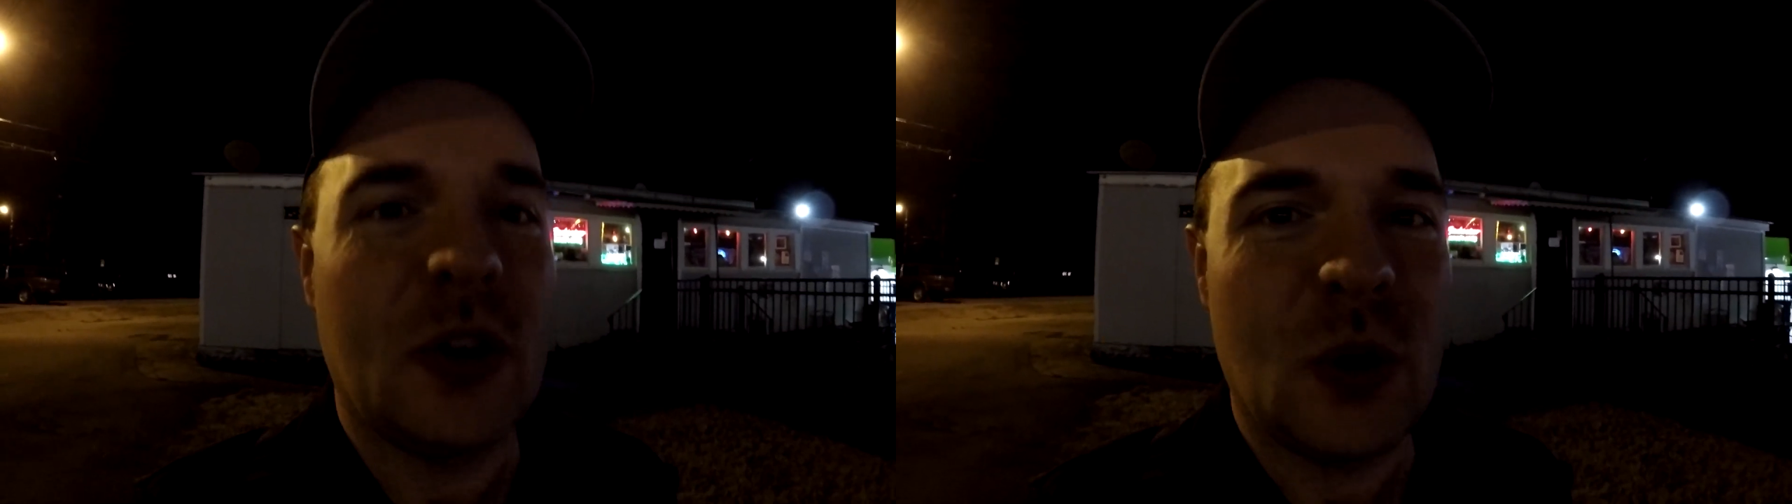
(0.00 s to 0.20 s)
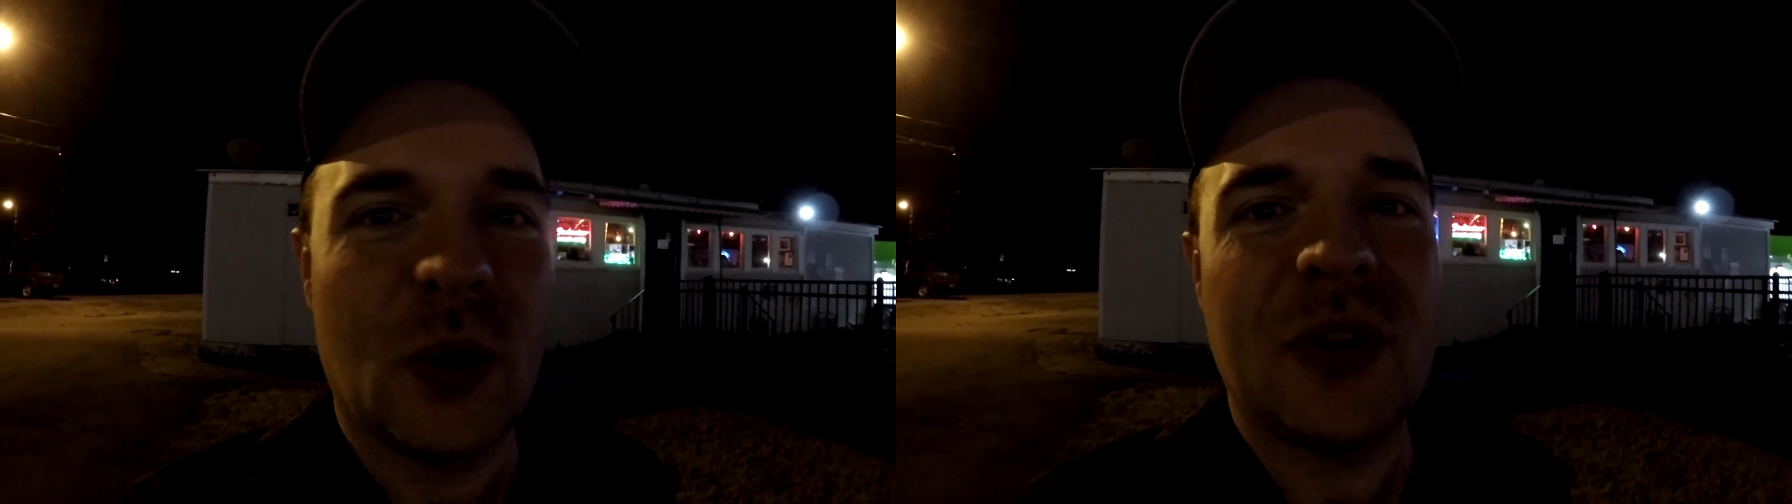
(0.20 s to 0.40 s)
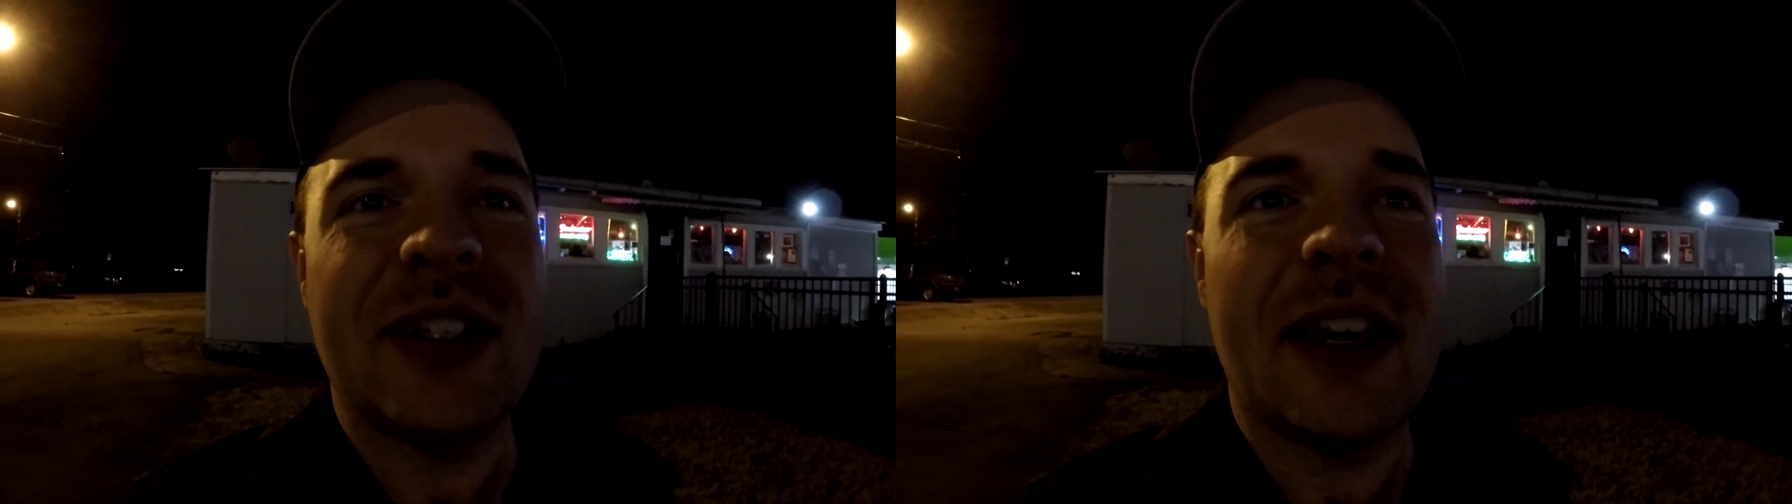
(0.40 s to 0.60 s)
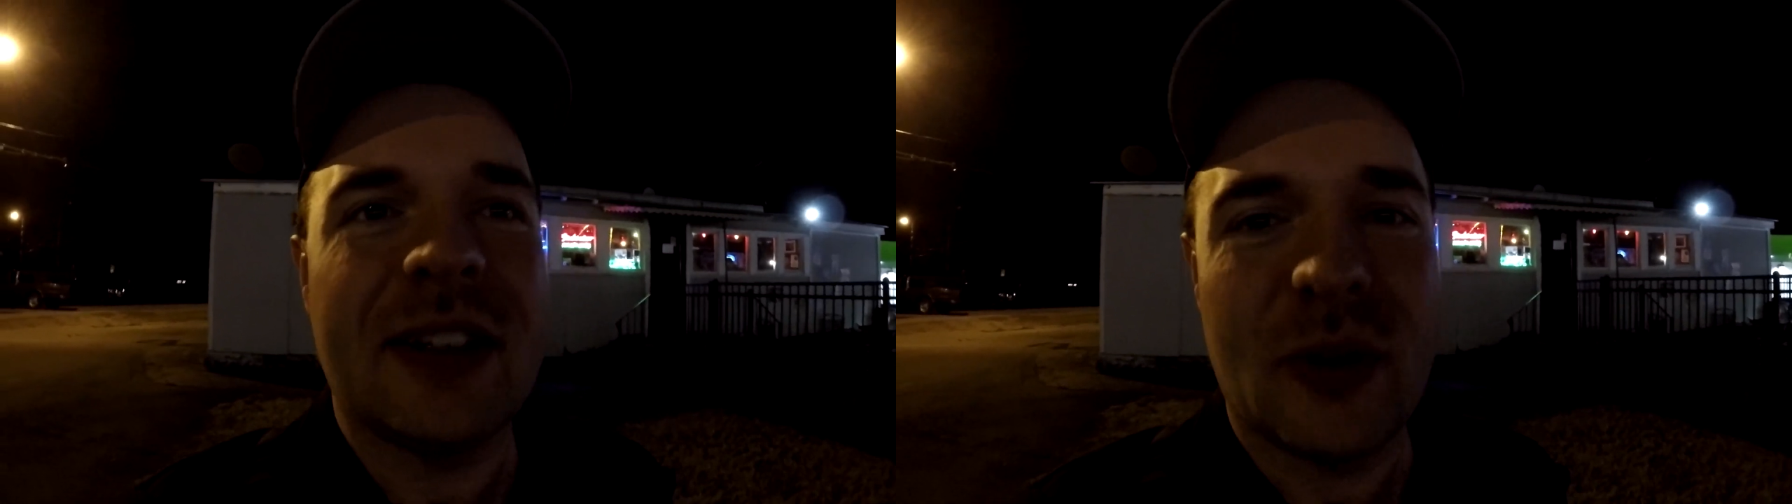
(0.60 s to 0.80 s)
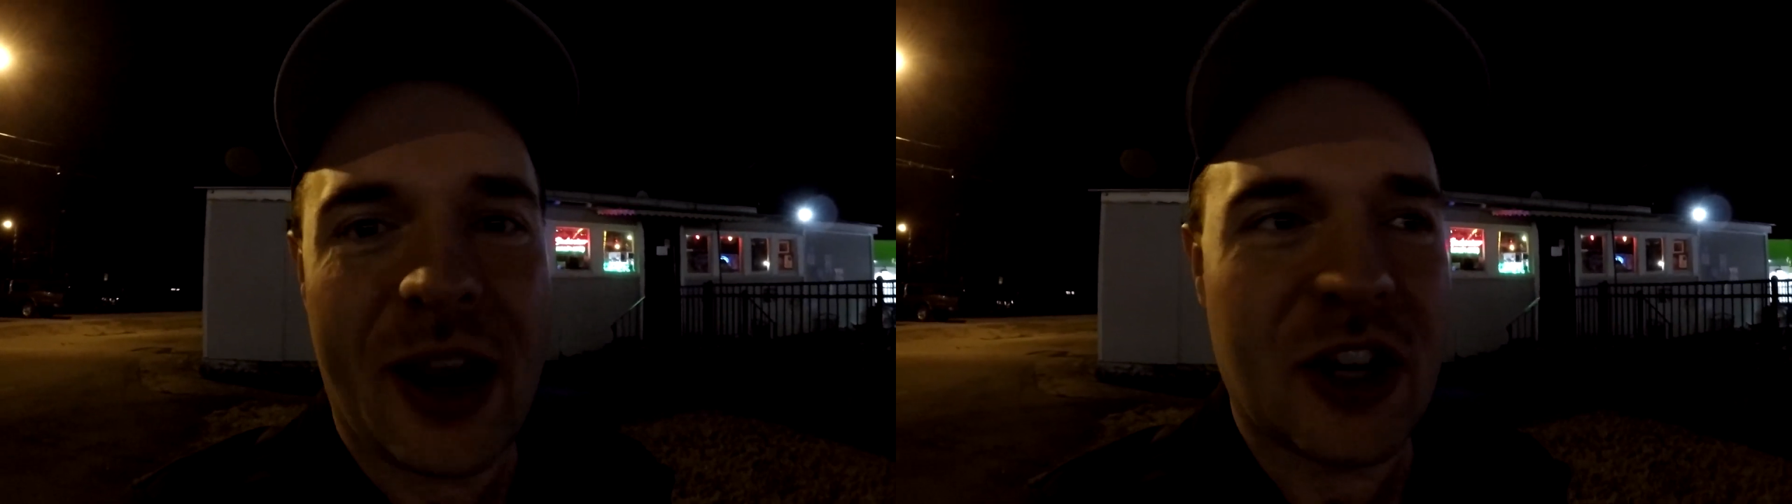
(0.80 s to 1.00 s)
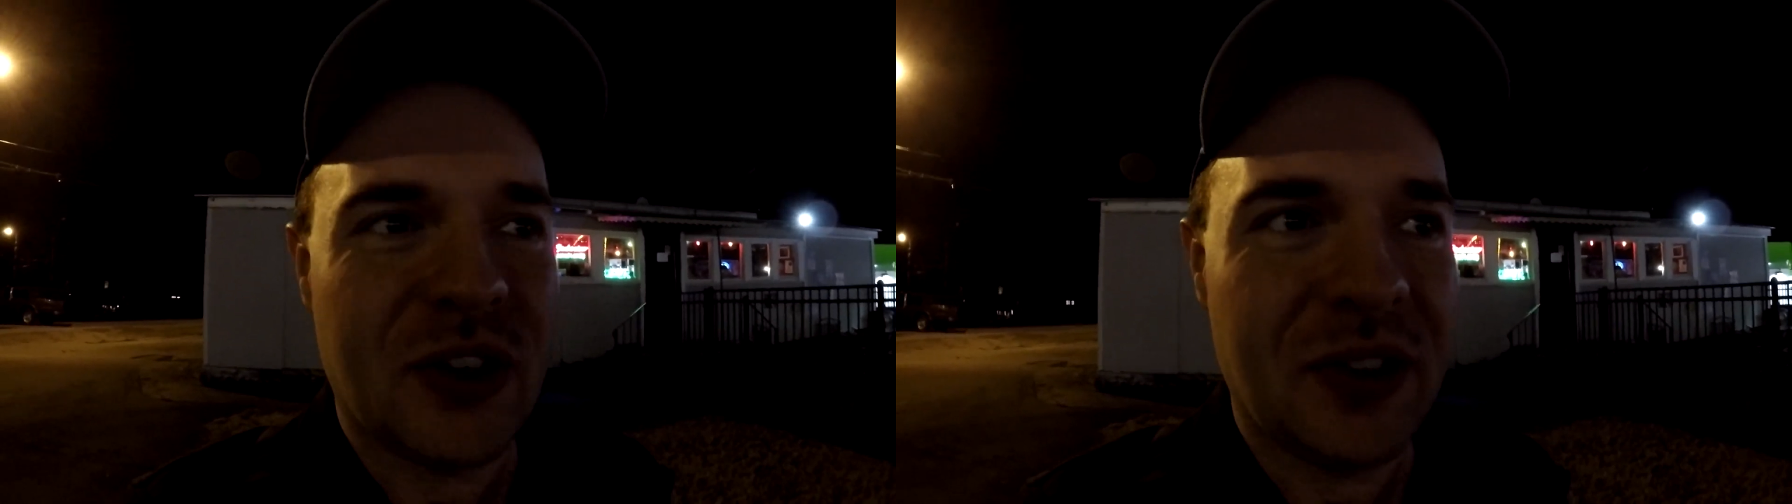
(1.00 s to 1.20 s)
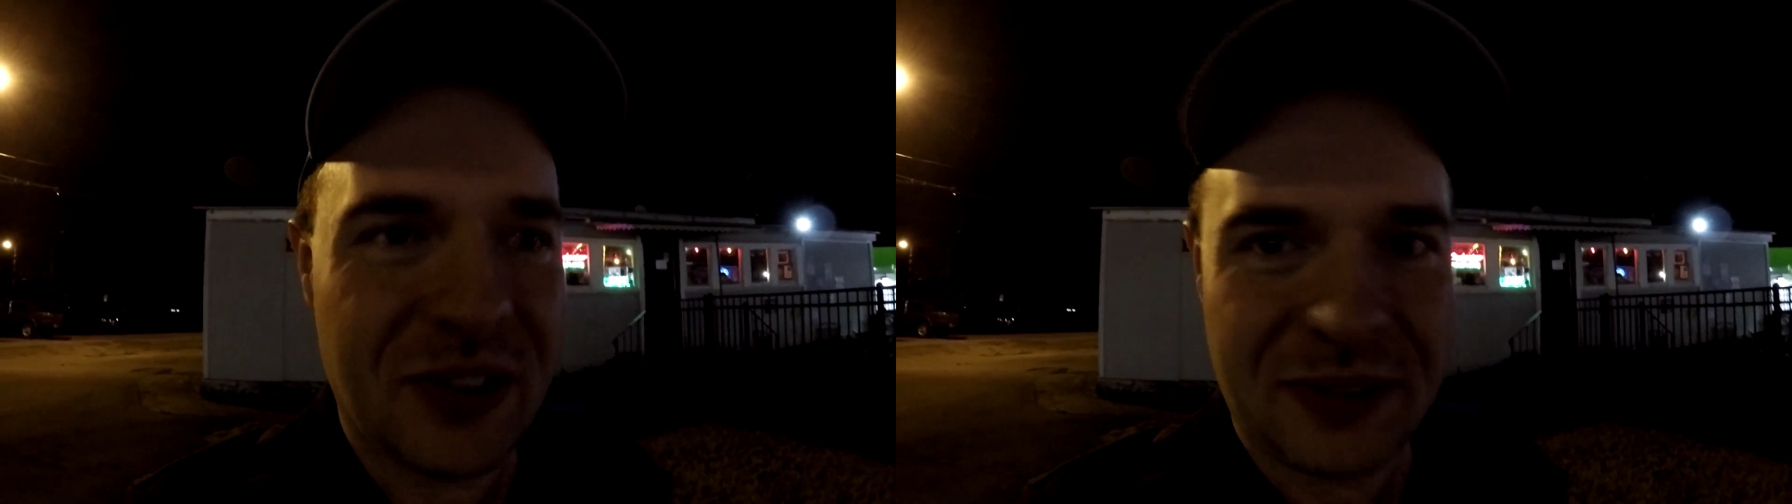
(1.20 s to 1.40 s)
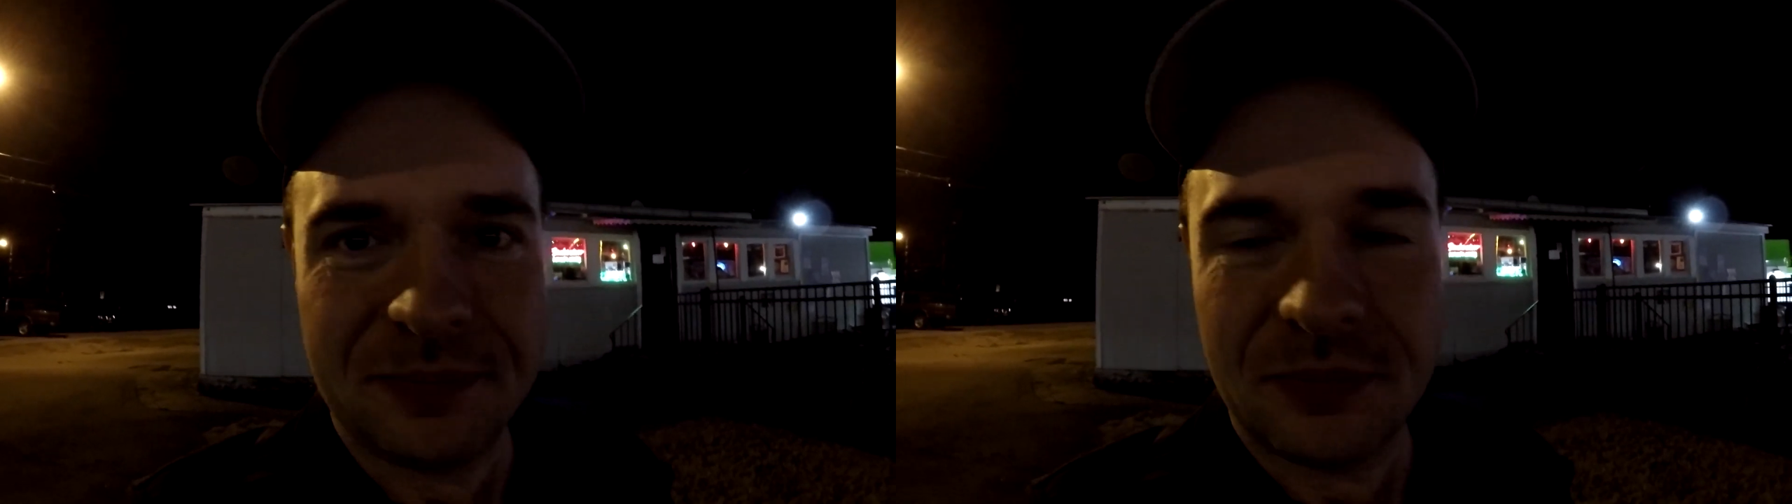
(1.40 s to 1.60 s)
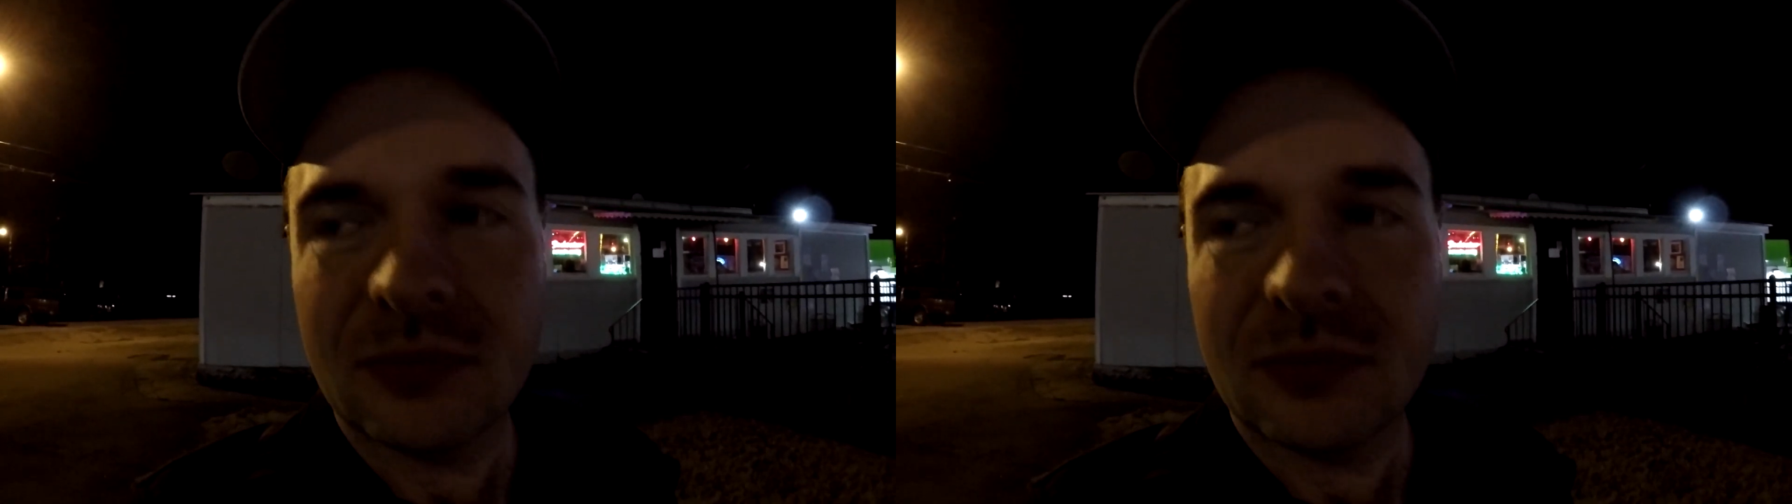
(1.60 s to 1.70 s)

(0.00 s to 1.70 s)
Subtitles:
touristy attractions,